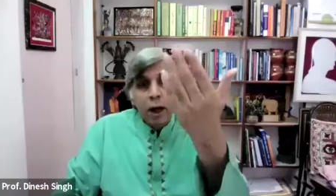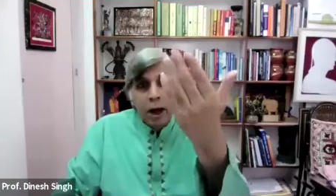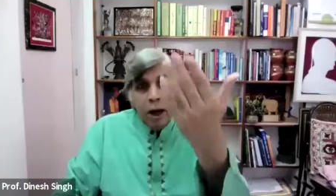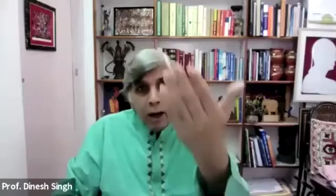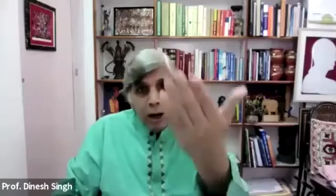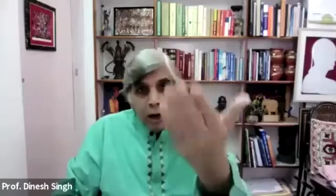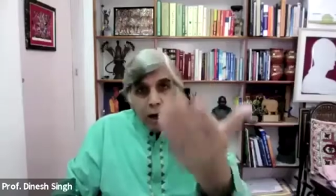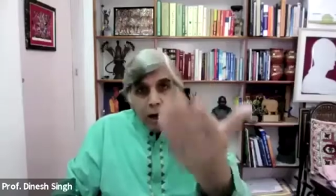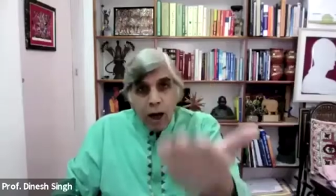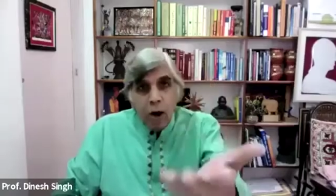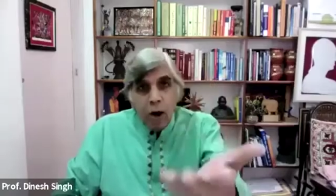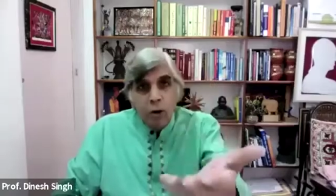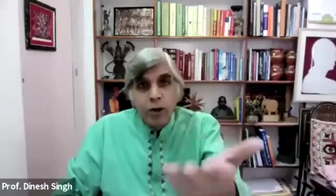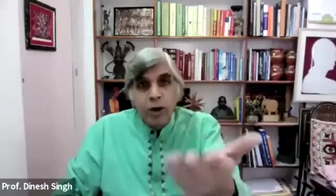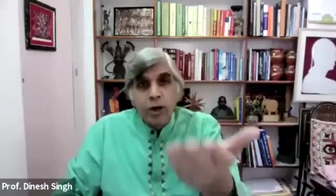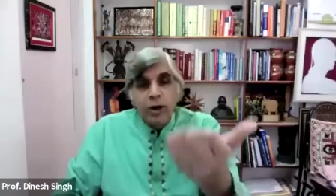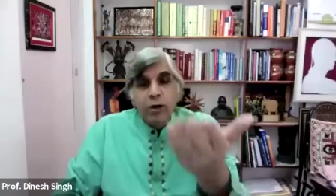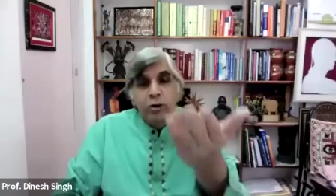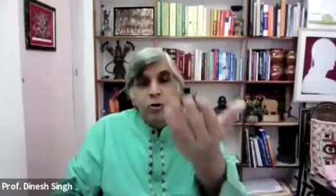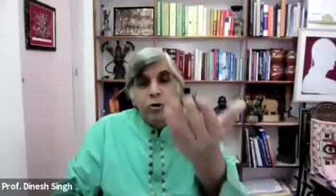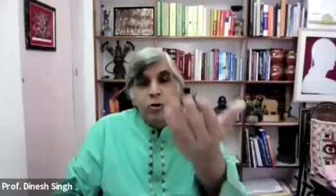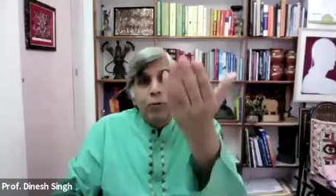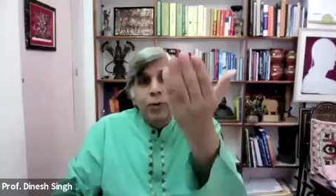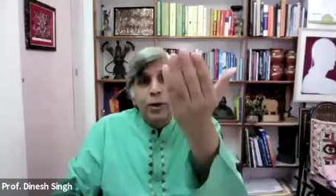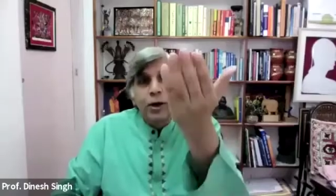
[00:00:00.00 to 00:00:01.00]
allowed
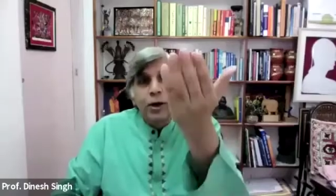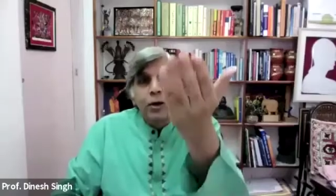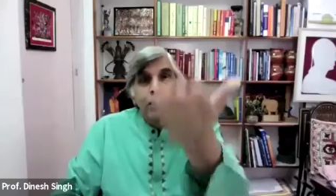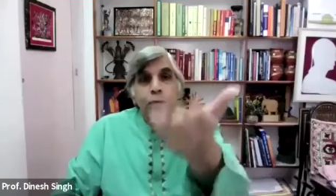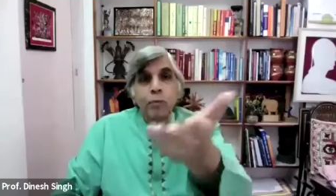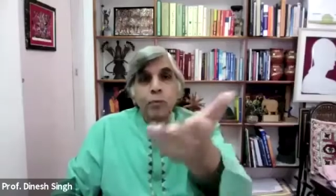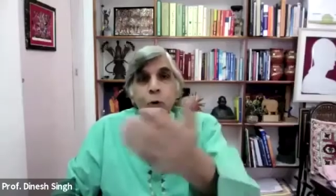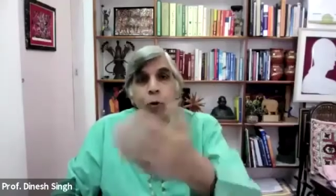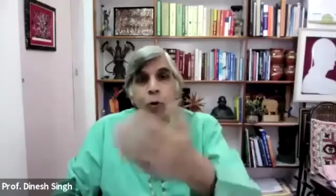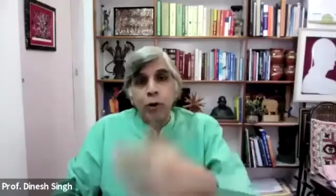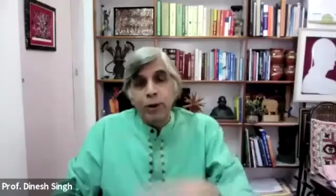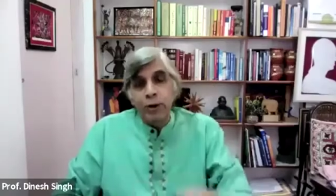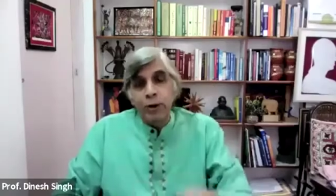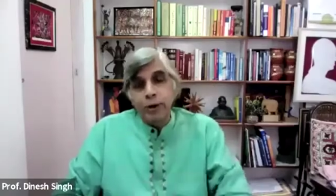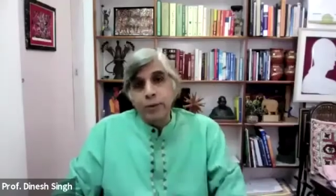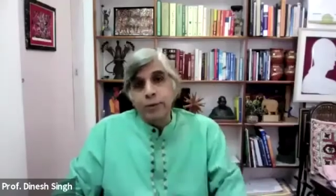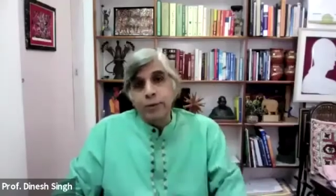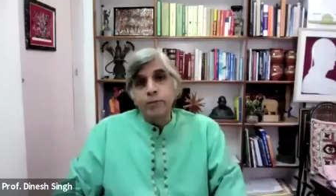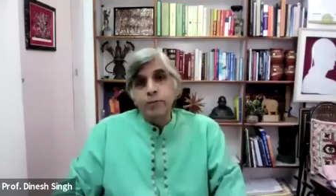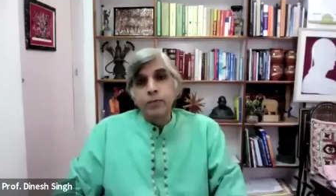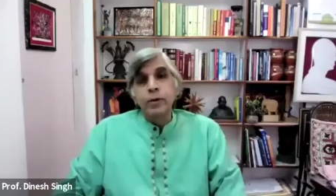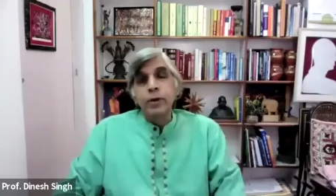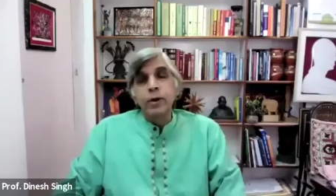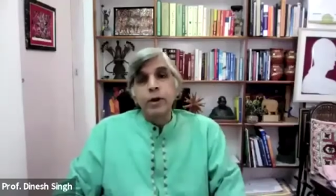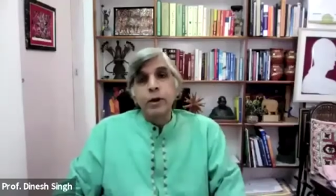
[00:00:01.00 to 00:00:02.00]
it to be reported.
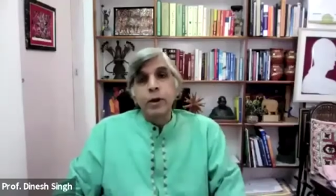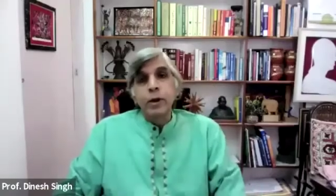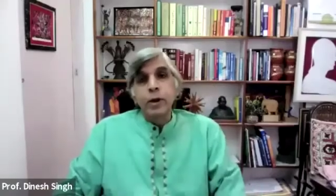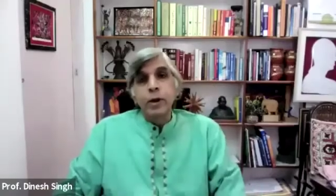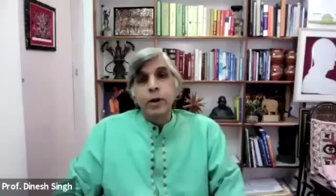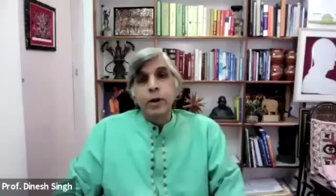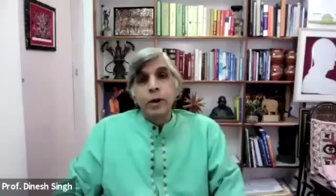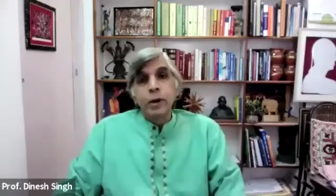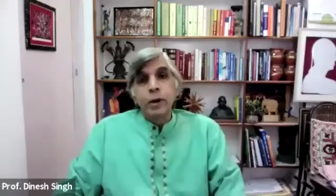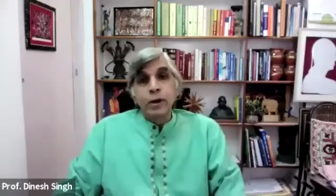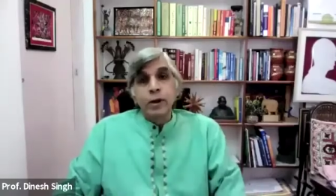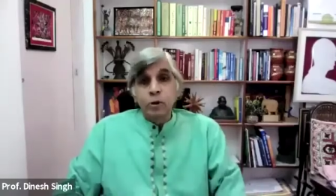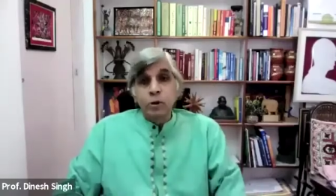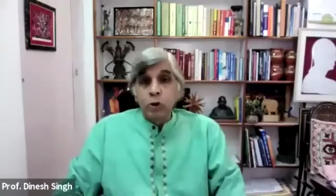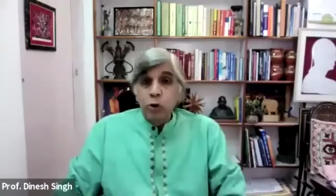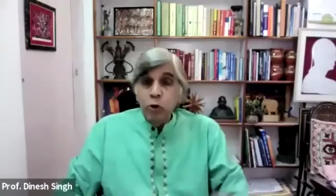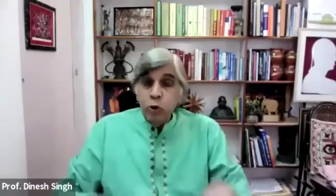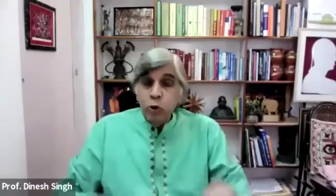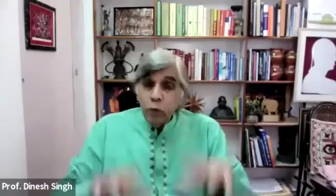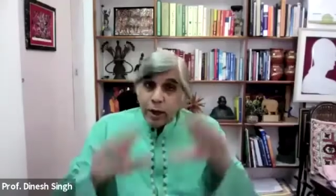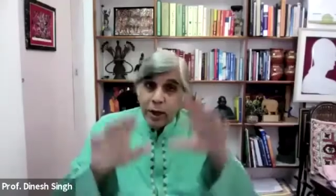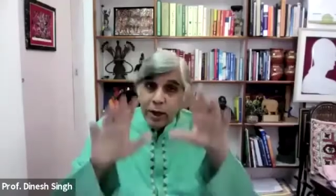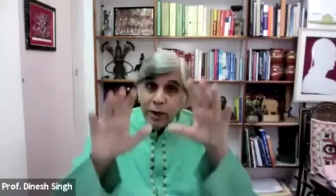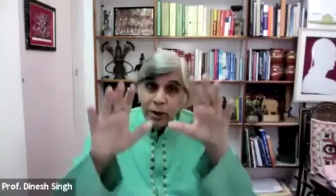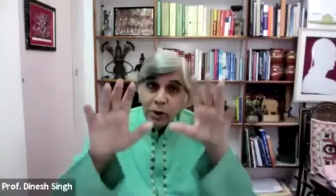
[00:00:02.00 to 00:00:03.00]
So
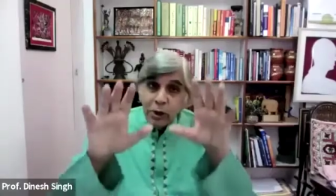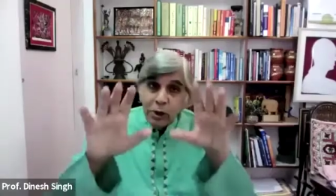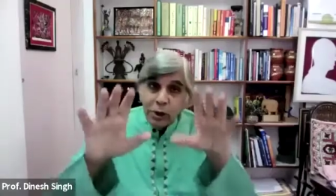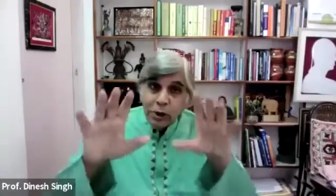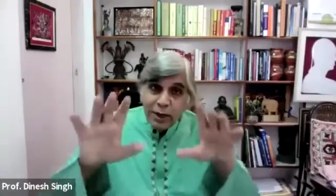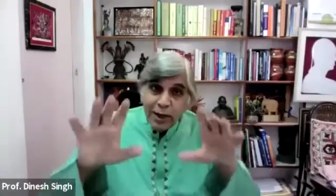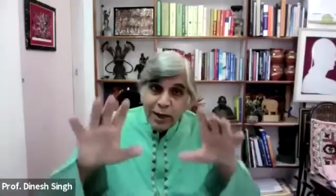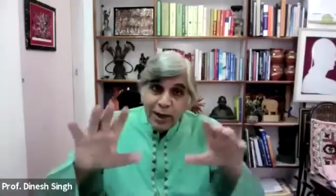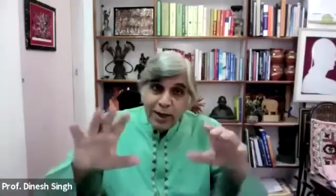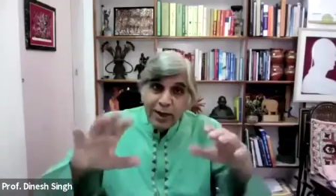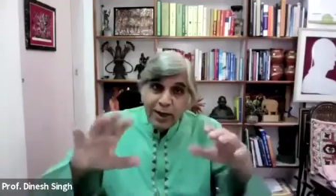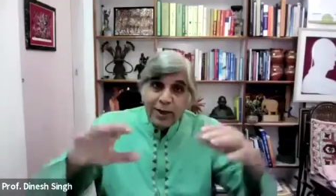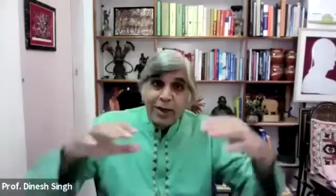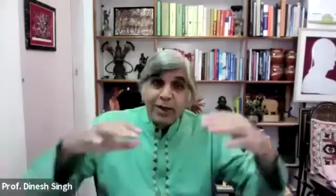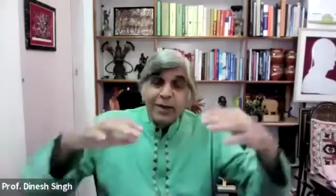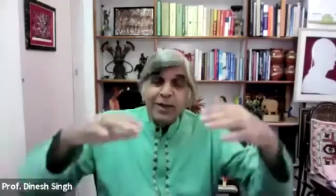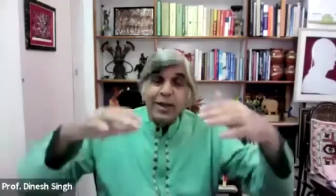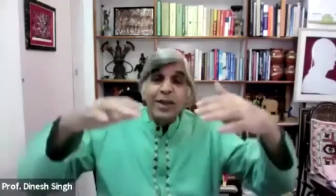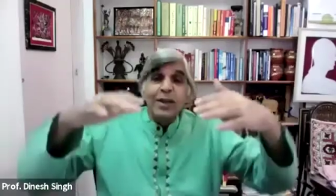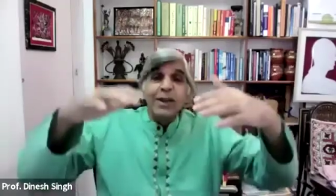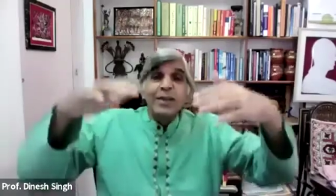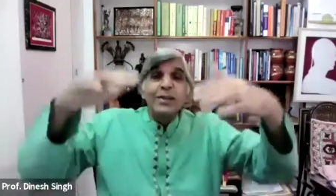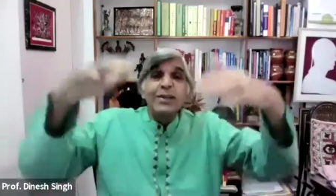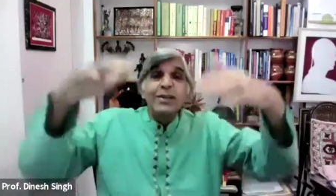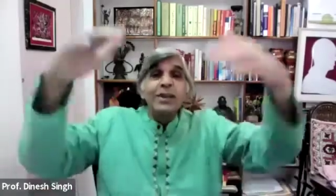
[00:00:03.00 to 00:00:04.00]
you can see that
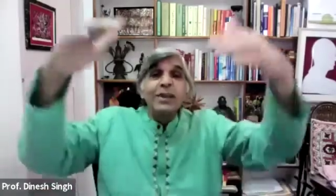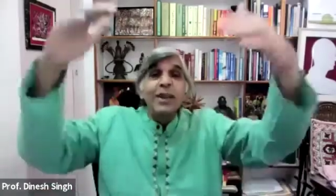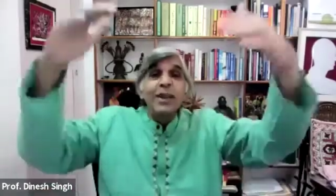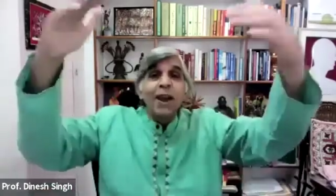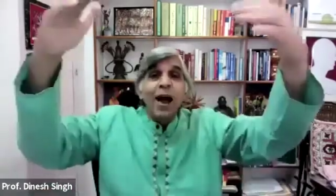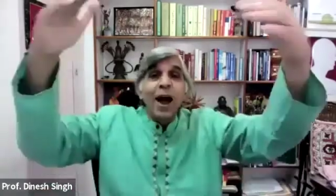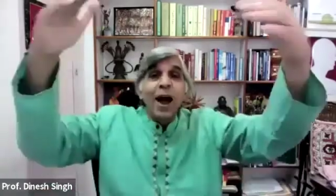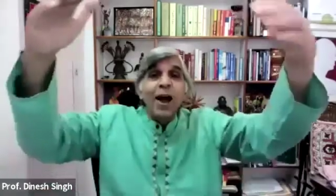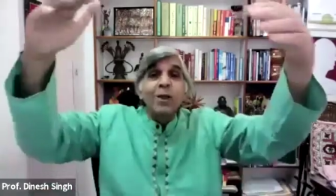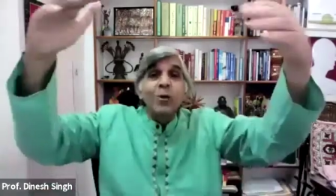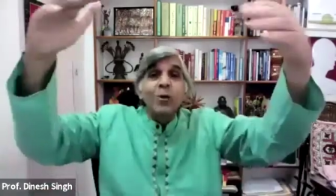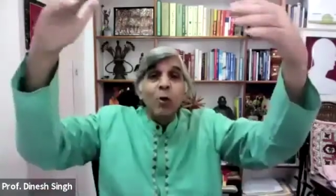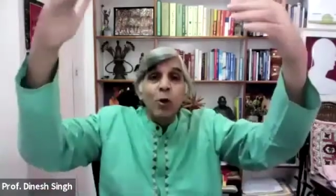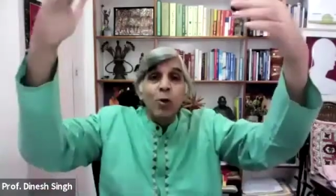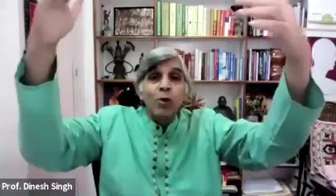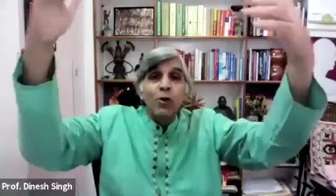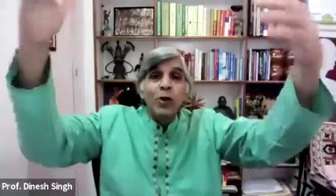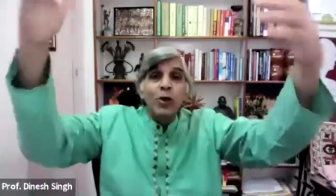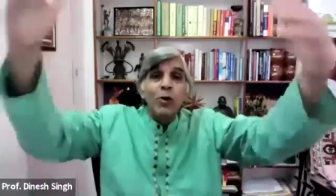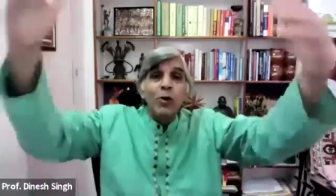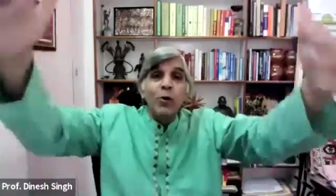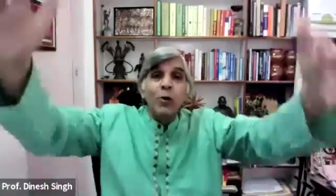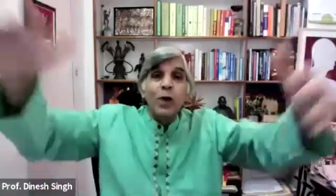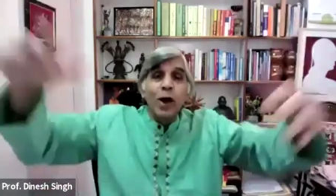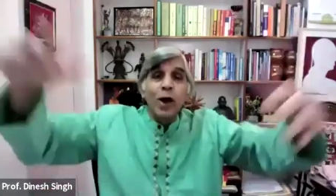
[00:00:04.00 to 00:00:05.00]
there is light on
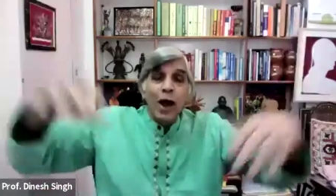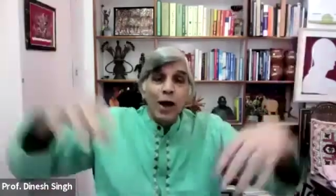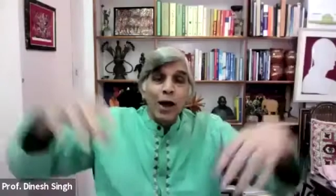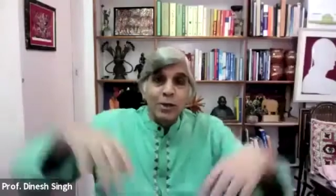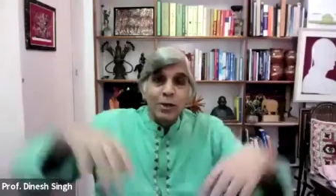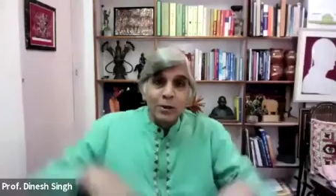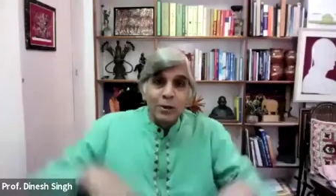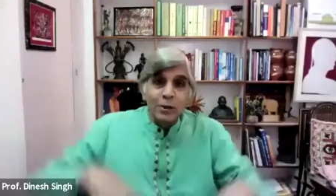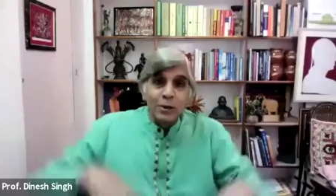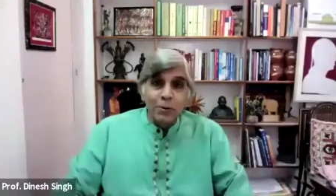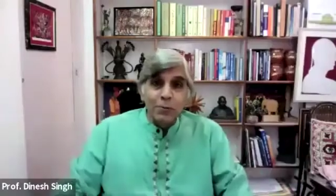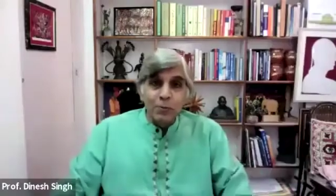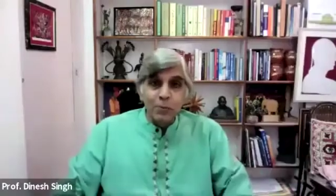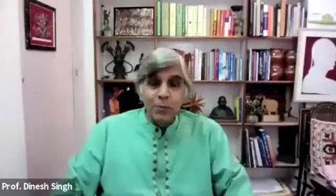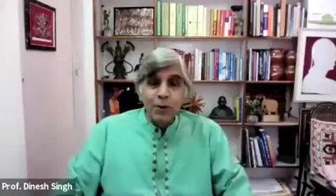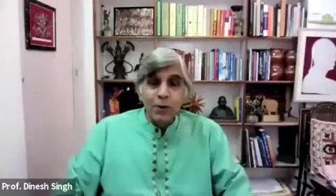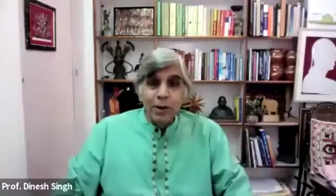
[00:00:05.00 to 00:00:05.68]
the horizon.